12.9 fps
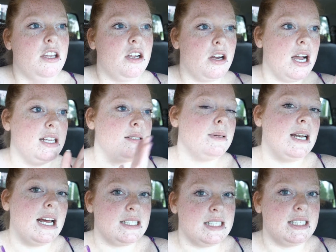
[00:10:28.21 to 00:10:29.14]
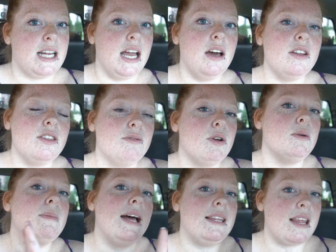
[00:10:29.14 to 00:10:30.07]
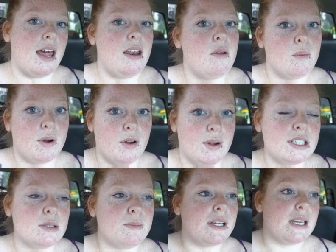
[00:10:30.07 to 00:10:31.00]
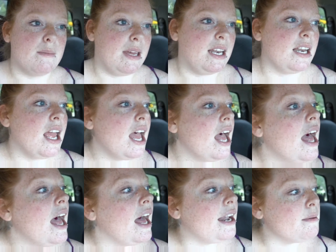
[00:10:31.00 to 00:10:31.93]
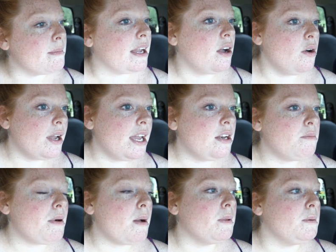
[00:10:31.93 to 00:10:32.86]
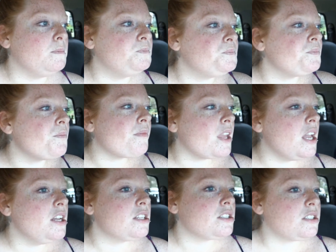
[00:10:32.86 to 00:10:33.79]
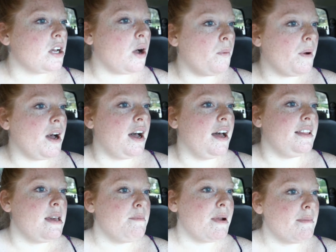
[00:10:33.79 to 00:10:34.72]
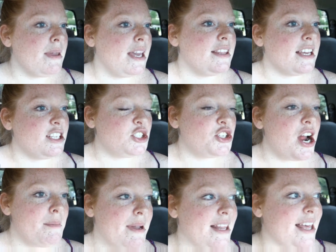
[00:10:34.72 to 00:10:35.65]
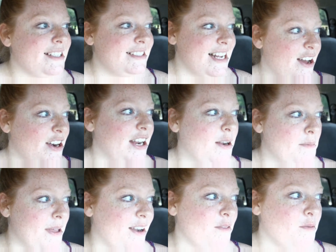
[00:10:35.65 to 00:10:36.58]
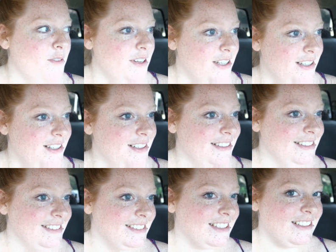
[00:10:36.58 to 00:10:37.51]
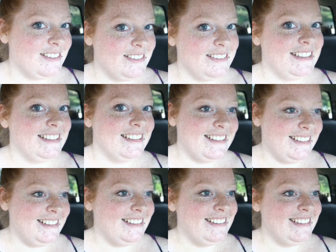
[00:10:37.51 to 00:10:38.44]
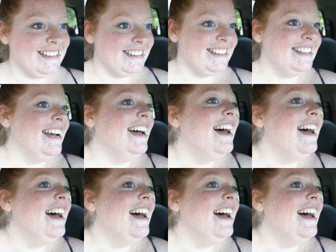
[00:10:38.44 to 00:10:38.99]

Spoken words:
Your husband has to stay out of the room, and then we're going to bring him in. And I'm like, okay, no problem. So they bring me in, they strap my legs down, and I'm like, what is going on?